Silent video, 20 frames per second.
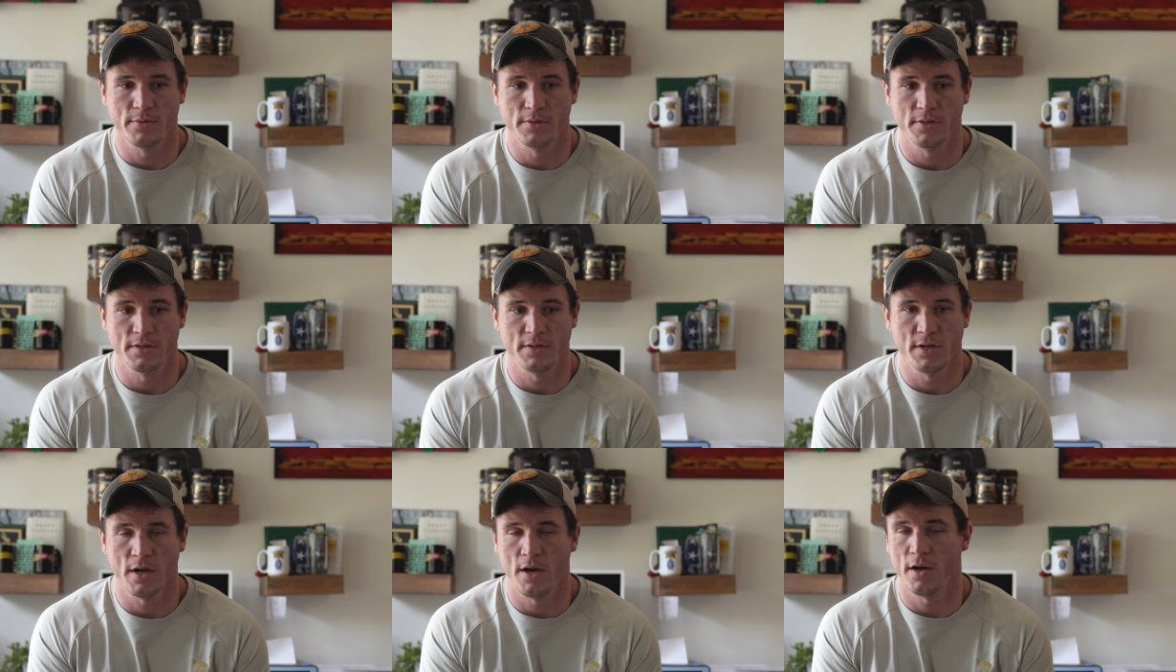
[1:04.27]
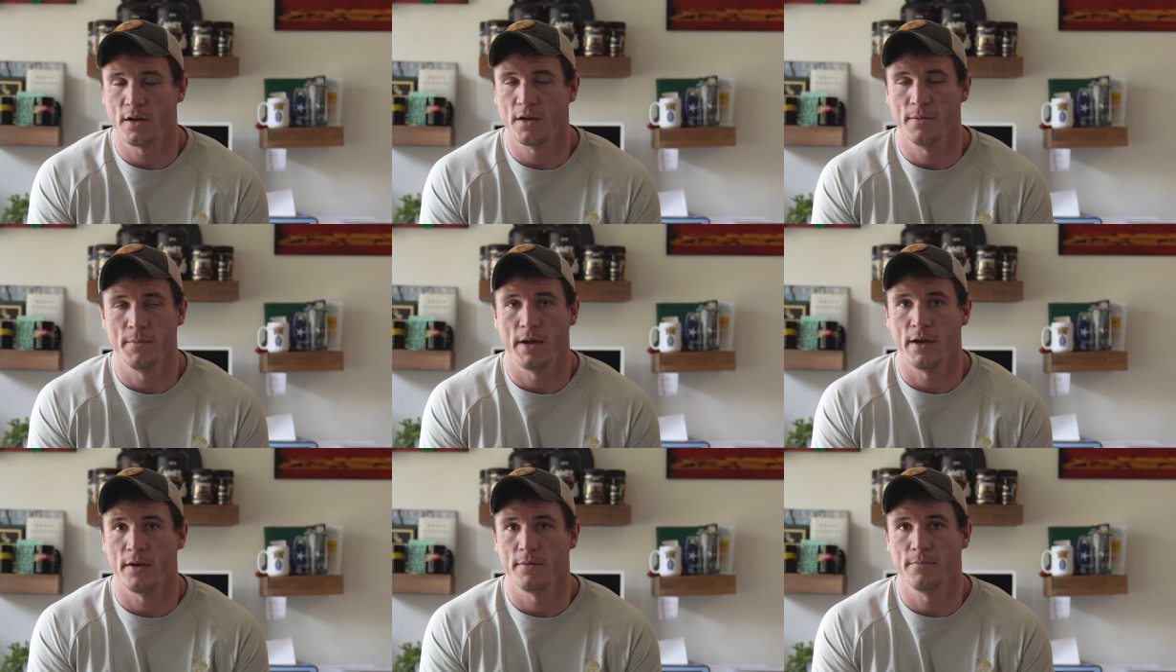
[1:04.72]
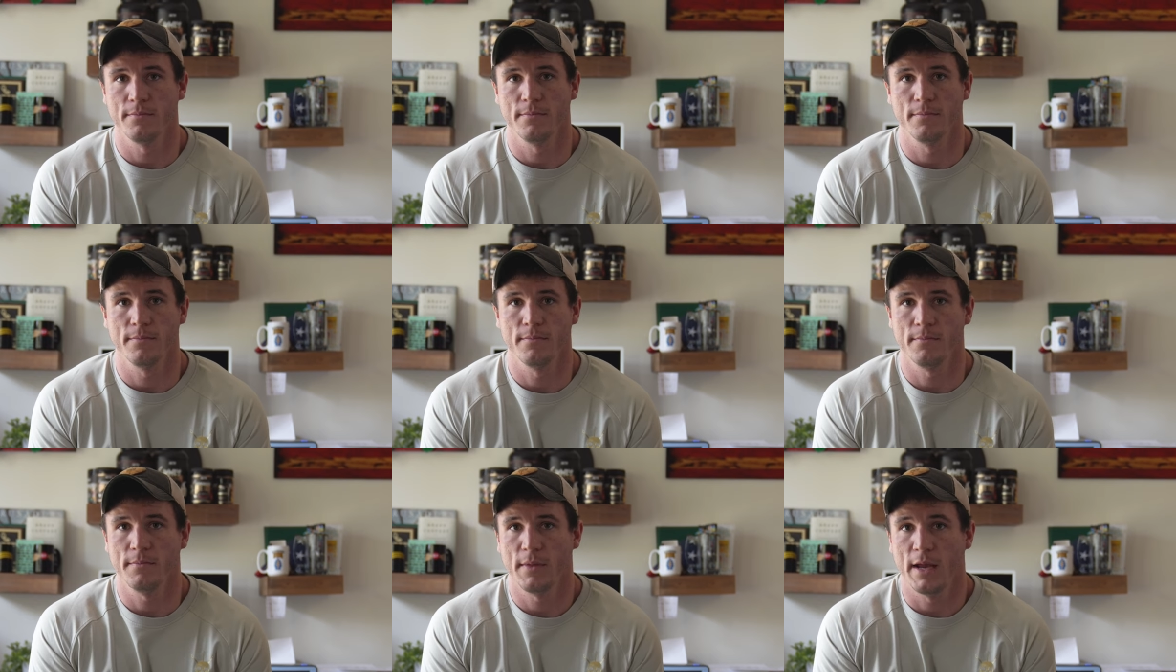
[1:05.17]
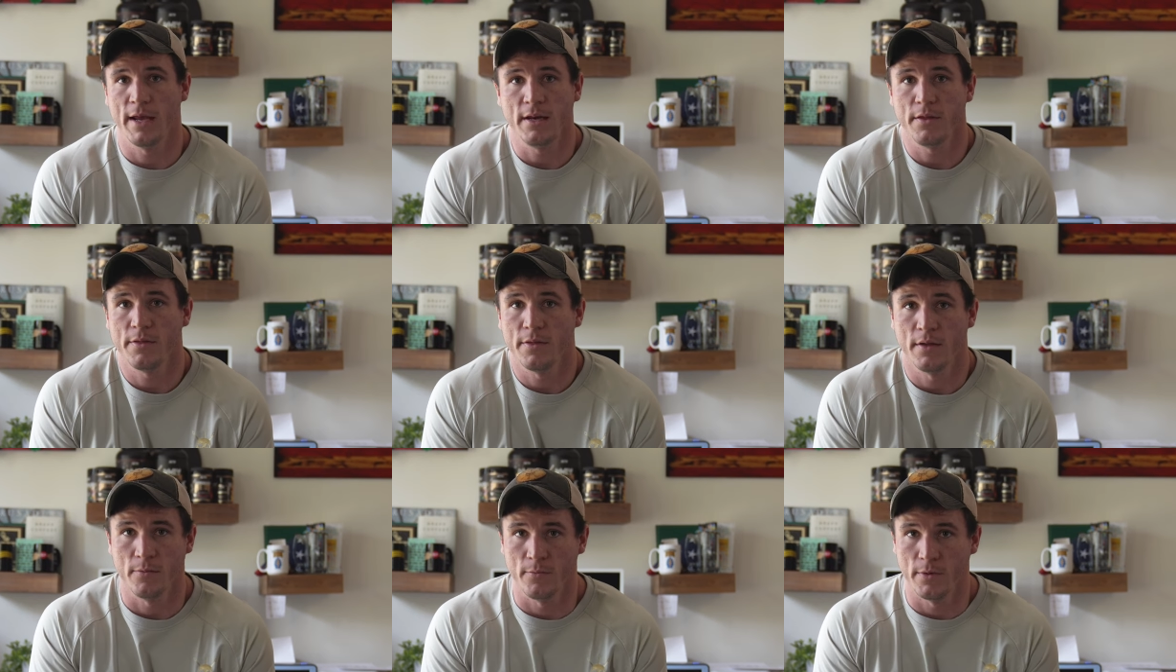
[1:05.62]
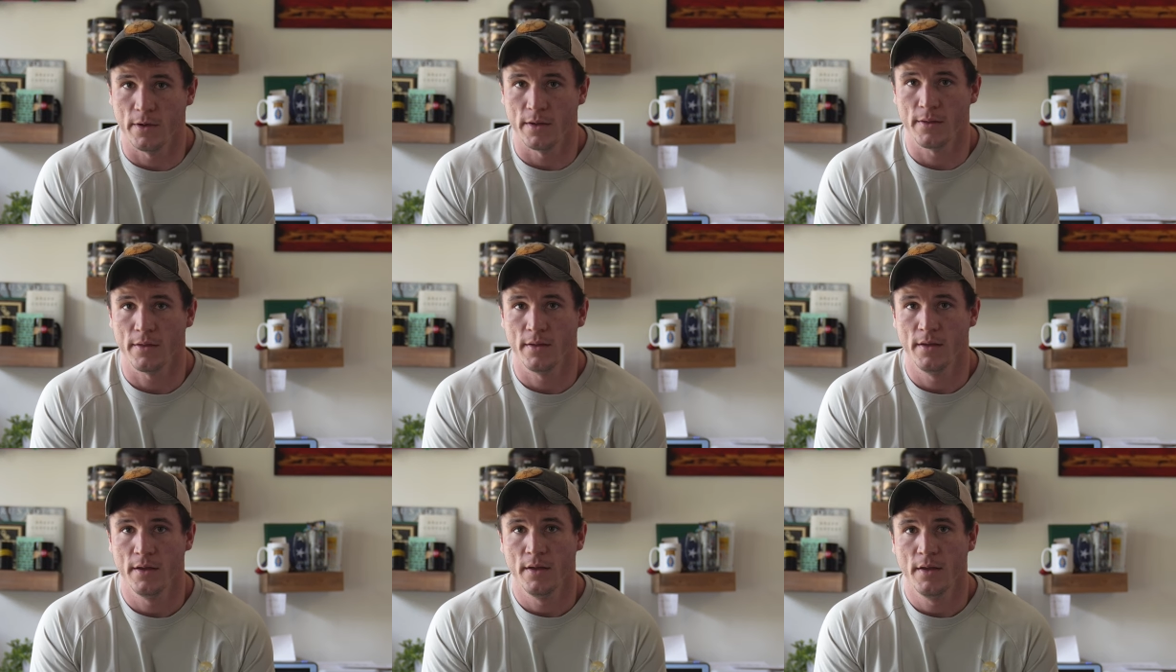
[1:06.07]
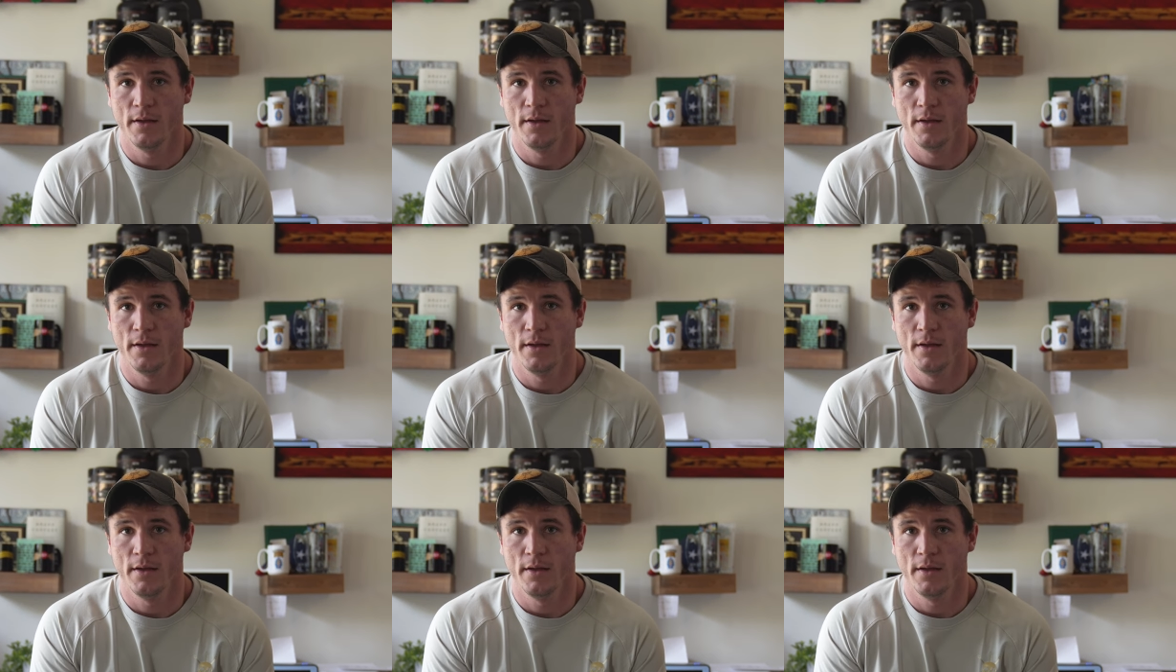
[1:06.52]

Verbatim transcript: to talk about anything with